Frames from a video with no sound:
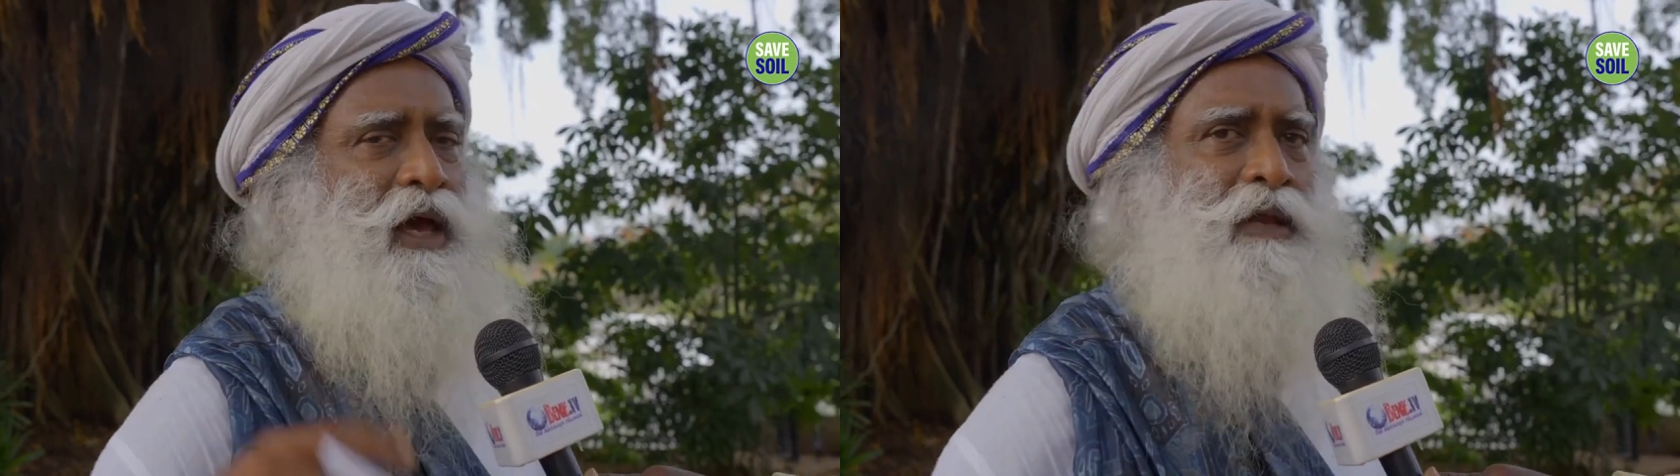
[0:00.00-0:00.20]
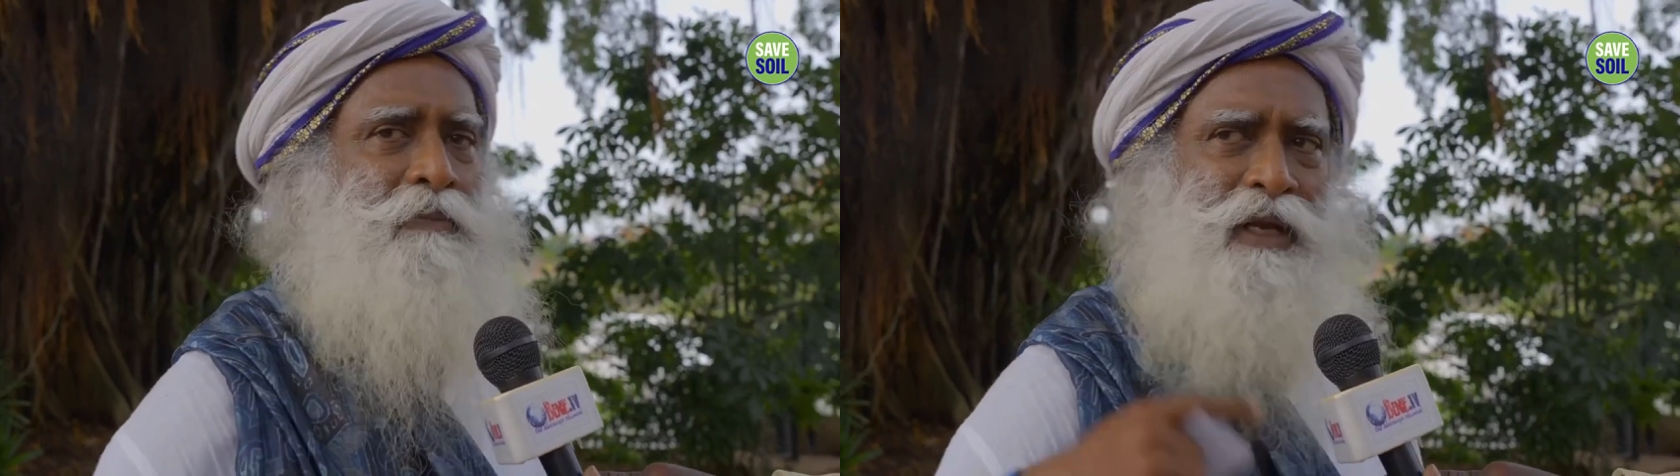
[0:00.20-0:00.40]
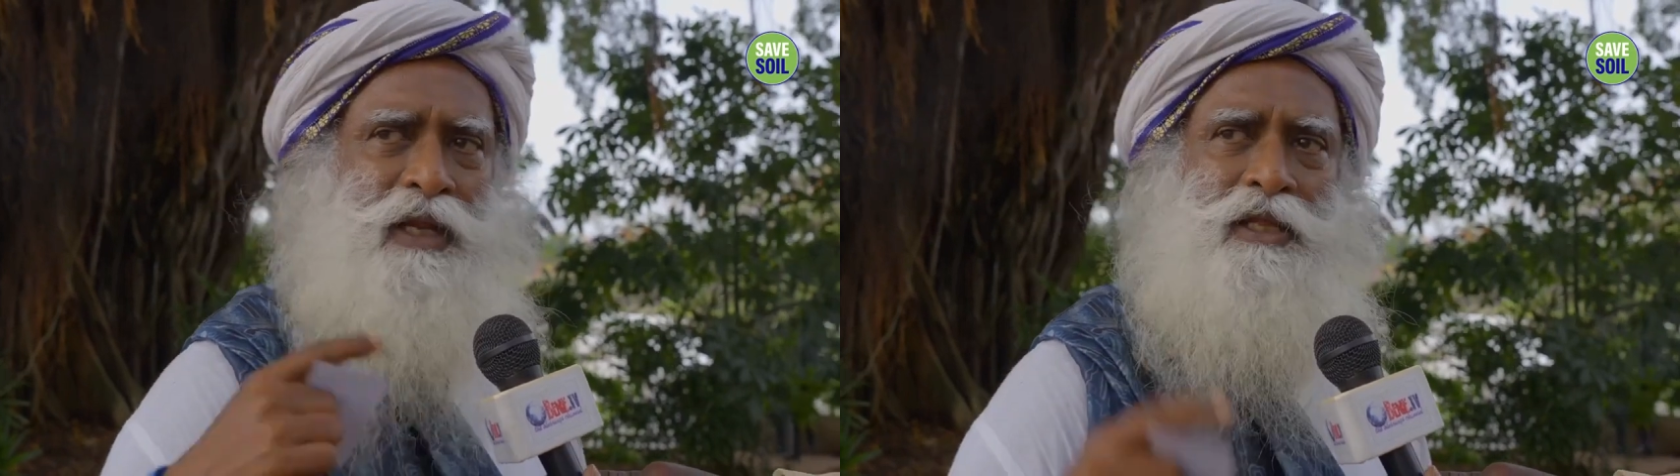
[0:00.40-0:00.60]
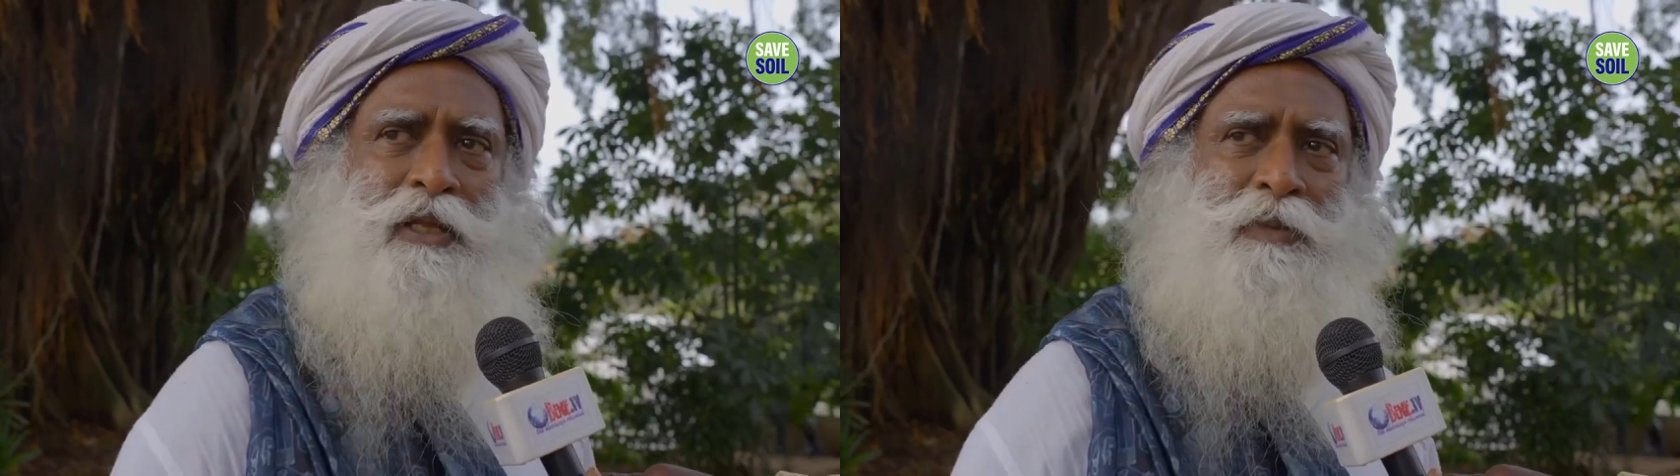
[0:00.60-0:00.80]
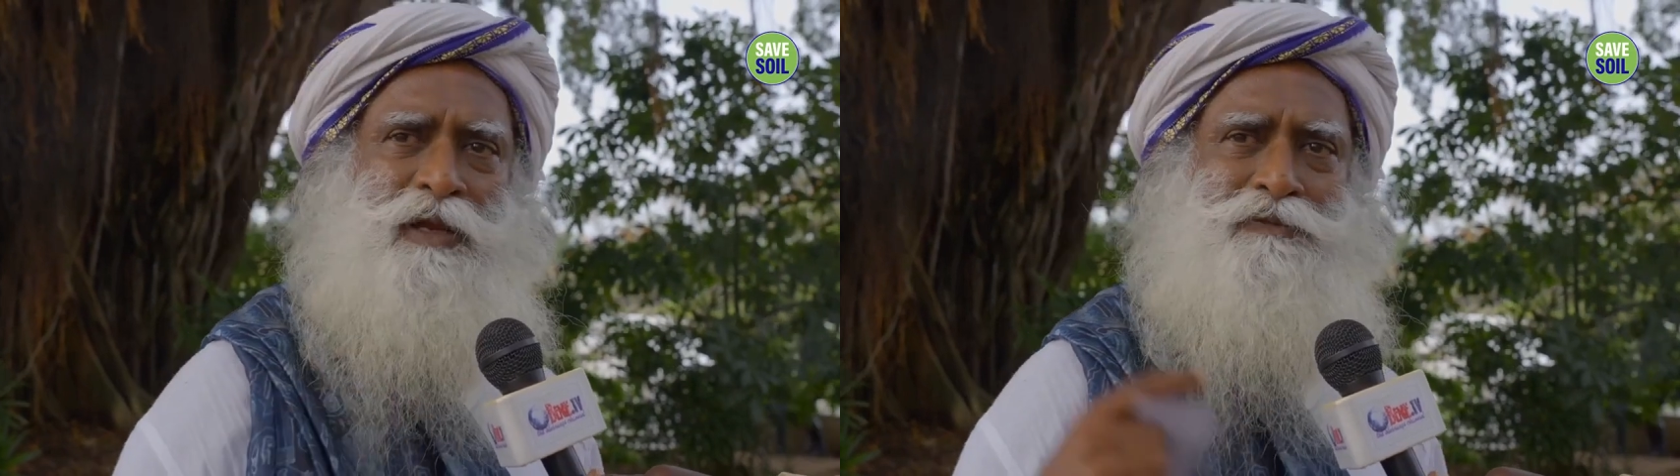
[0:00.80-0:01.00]
and many
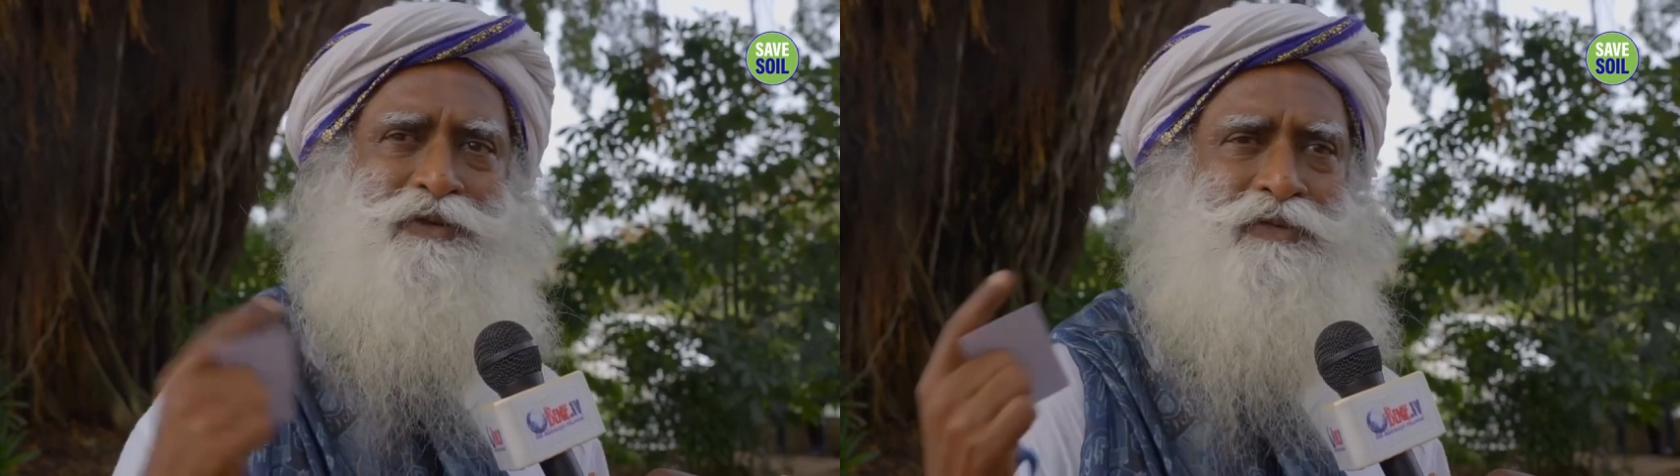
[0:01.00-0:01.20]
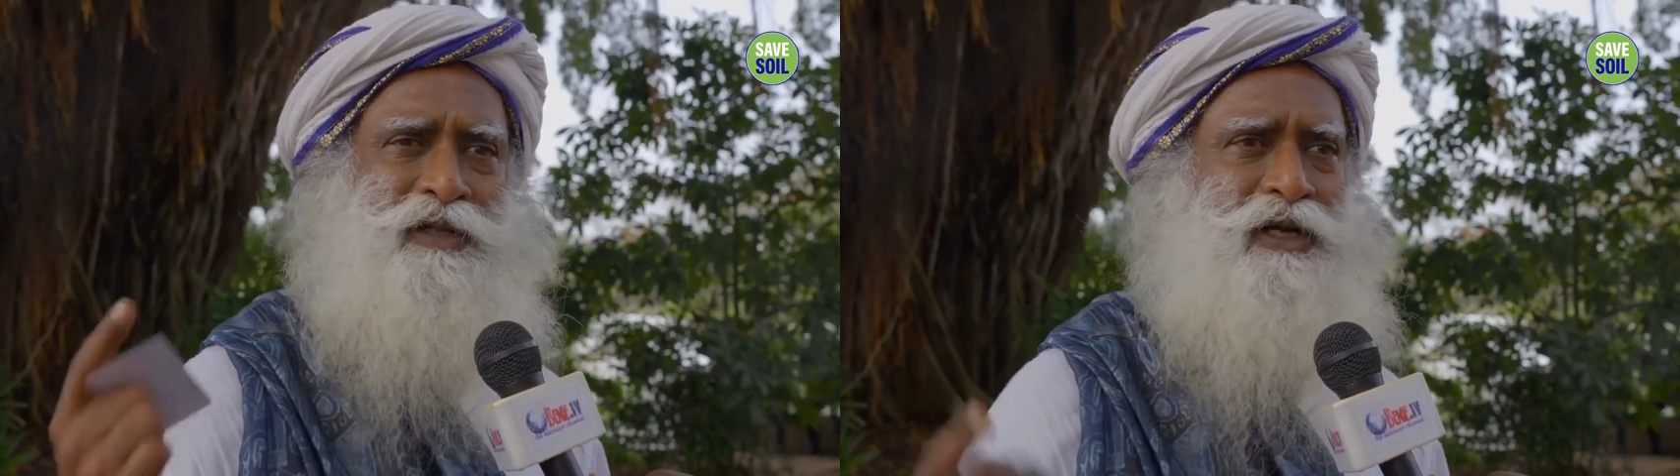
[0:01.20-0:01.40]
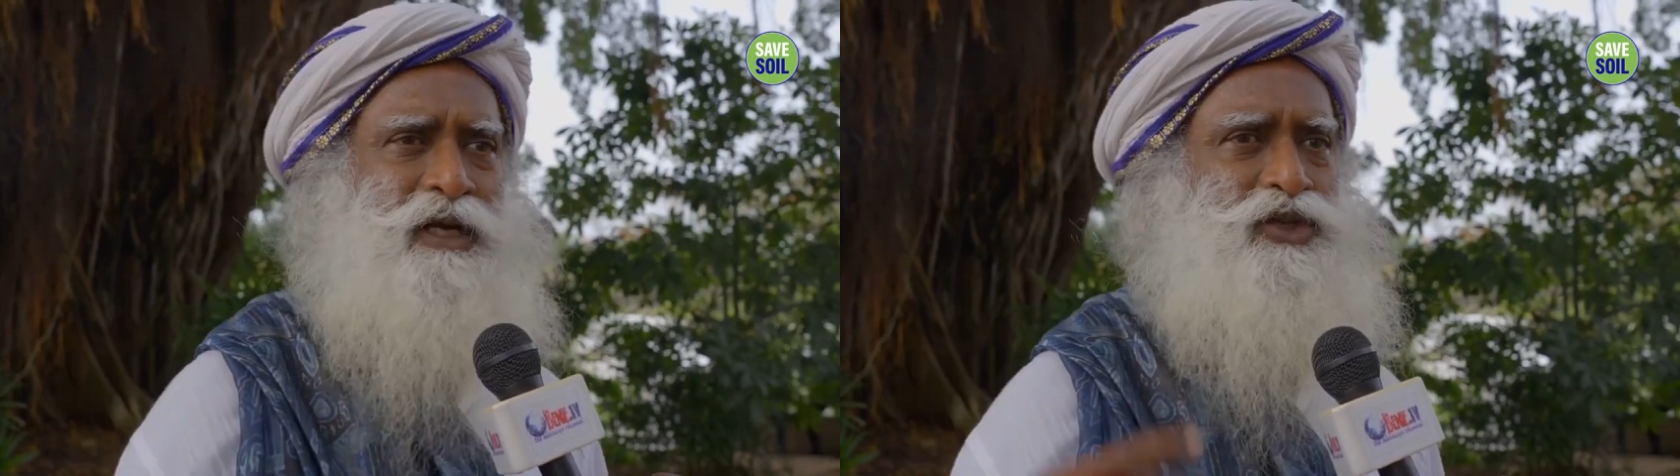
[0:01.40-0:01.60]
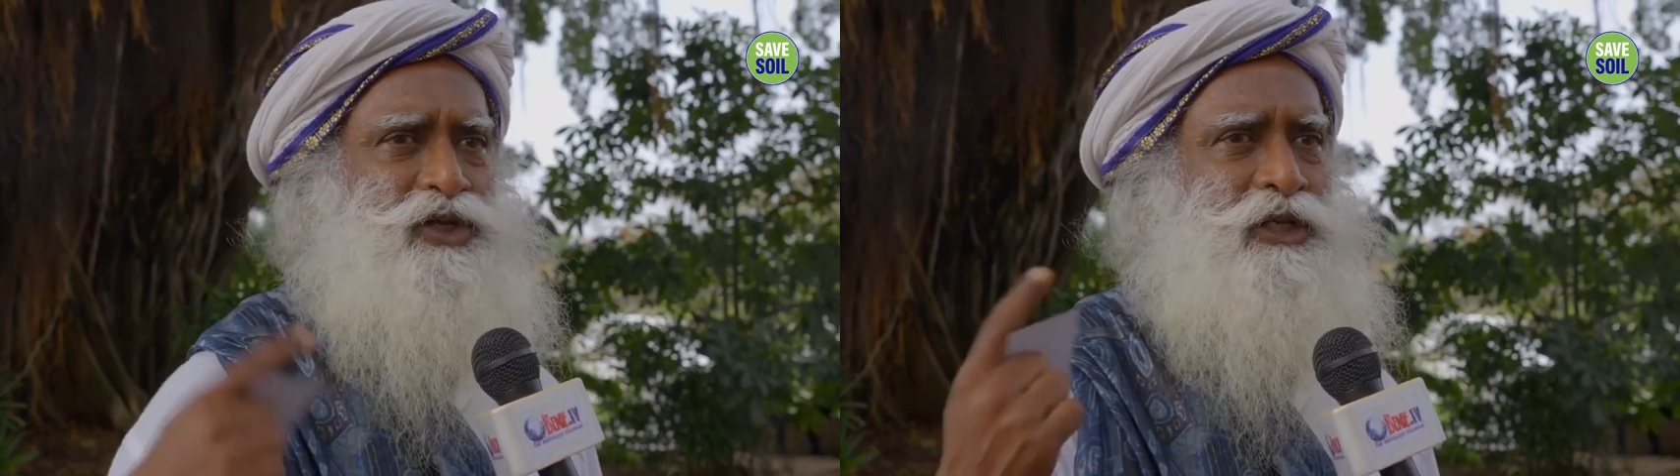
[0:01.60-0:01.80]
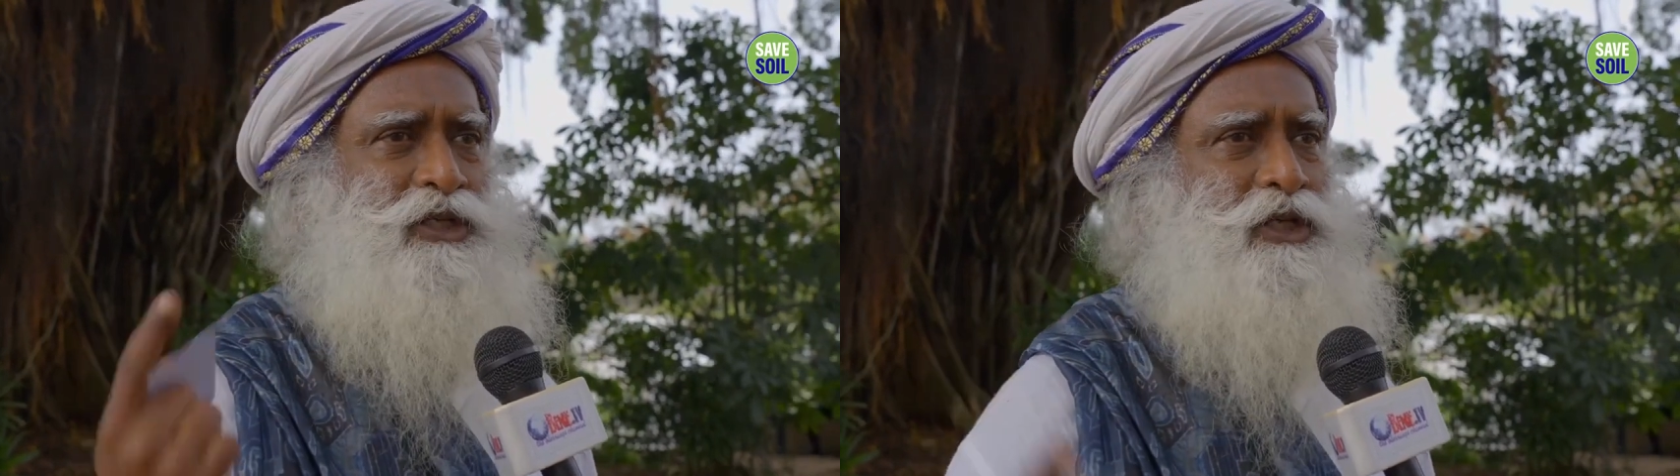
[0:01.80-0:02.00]
other benefits for the country in